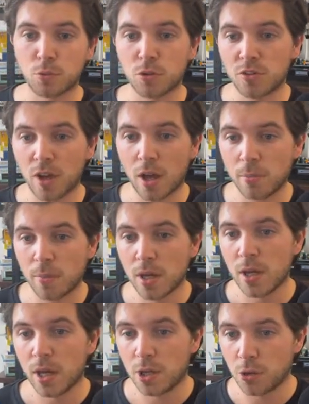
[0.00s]
runtime
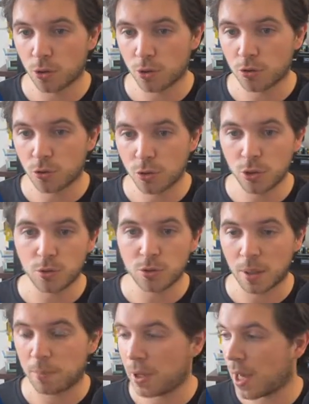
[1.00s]
in order to use
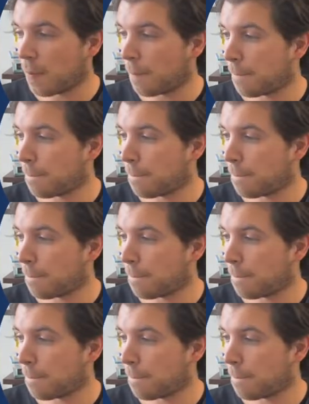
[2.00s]
NPM.